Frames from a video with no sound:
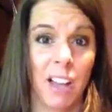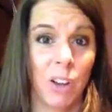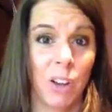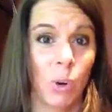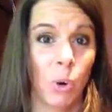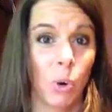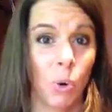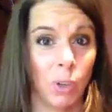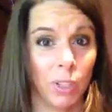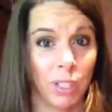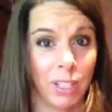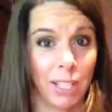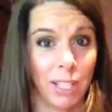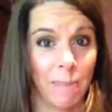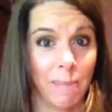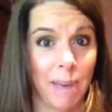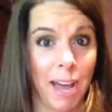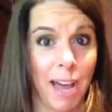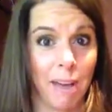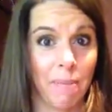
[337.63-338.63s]
Cool
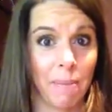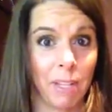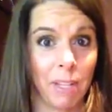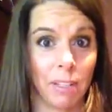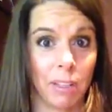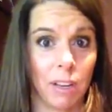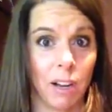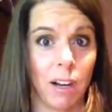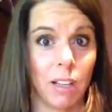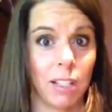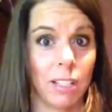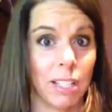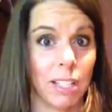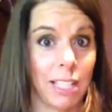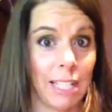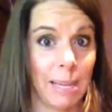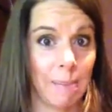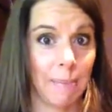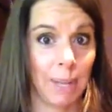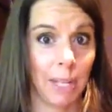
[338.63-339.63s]
sleep app is called
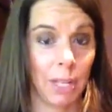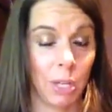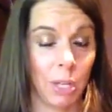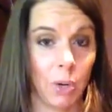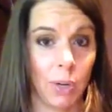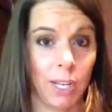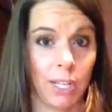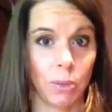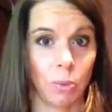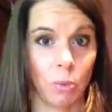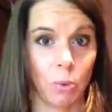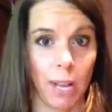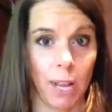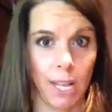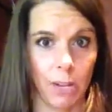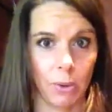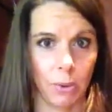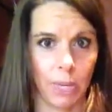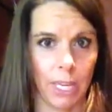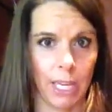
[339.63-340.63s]
Sleep Pillow. It's
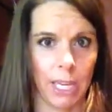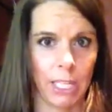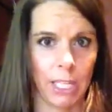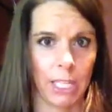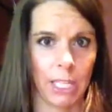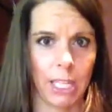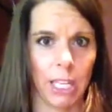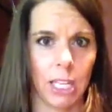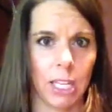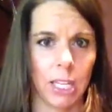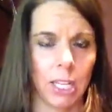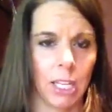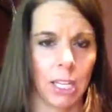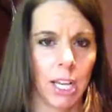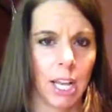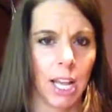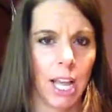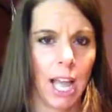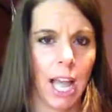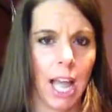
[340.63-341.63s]
white noise,
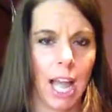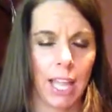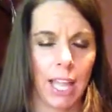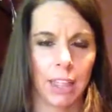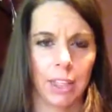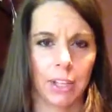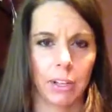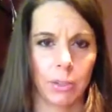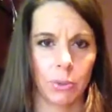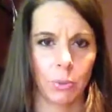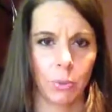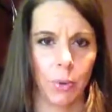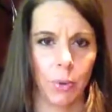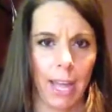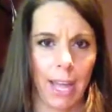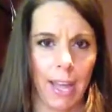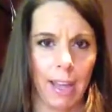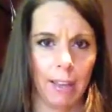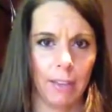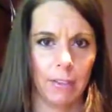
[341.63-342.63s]
and there's
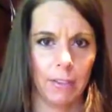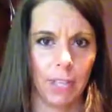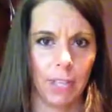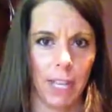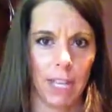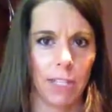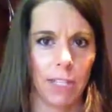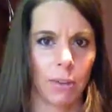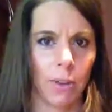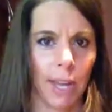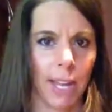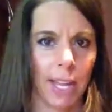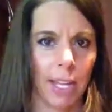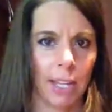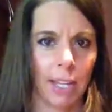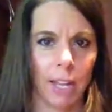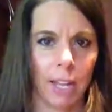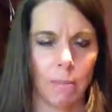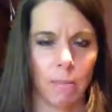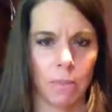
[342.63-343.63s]
waves, and so I
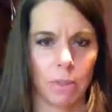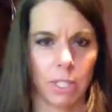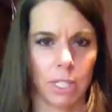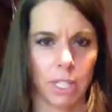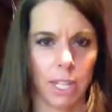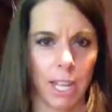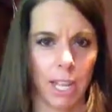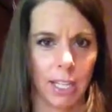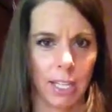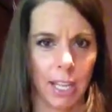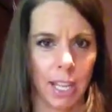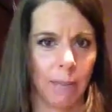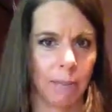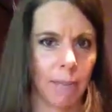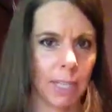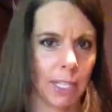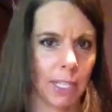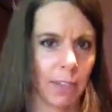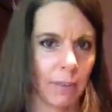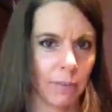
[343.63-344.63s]
can almost like take
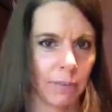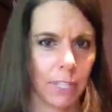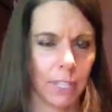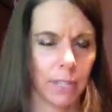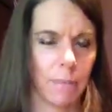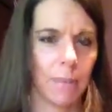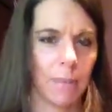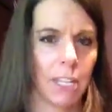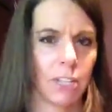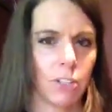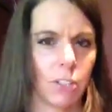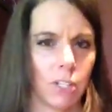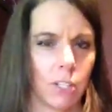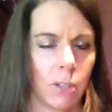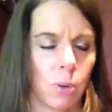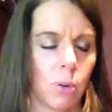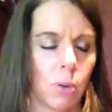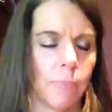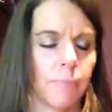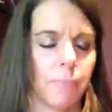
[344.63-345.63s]
myself to the beach at
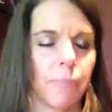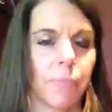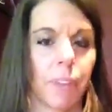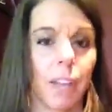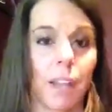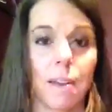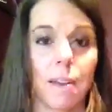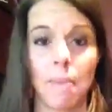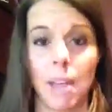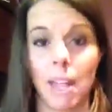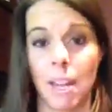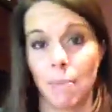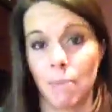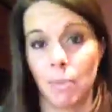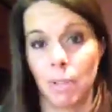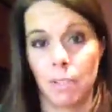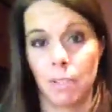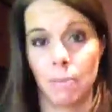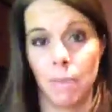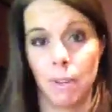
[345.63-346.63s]
school, and it
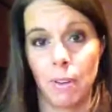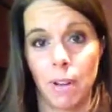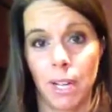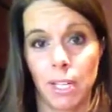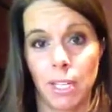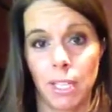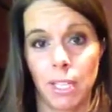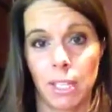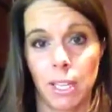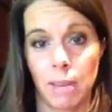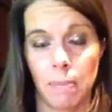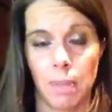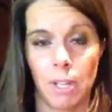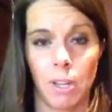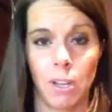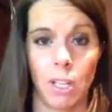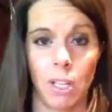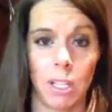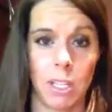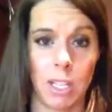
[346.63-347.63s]
puts me right to sleep. And
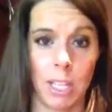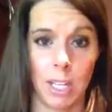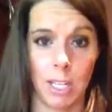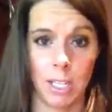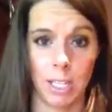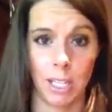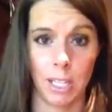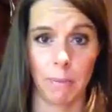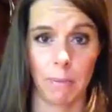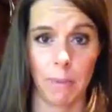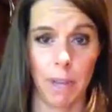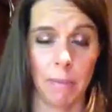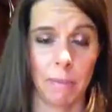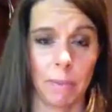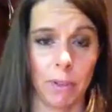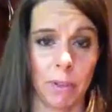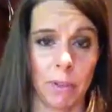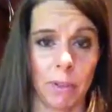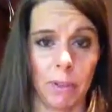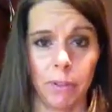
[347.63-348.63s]
you can set a sleep
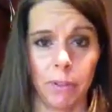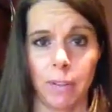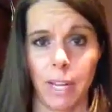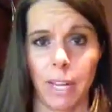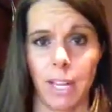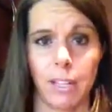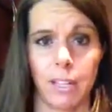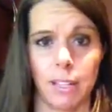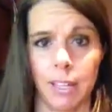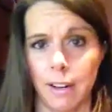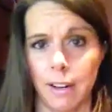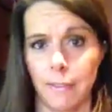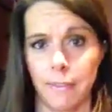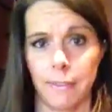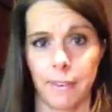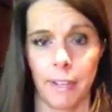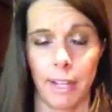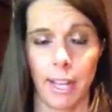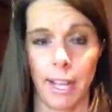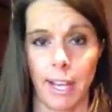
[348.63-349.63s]
timer, so I set it
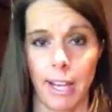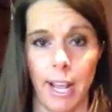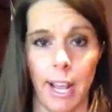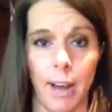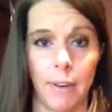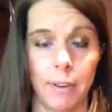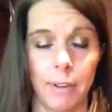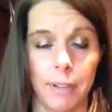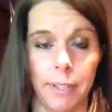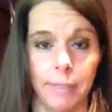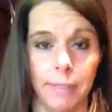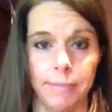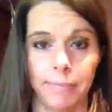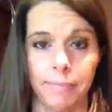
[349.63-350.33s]
for like an hour, and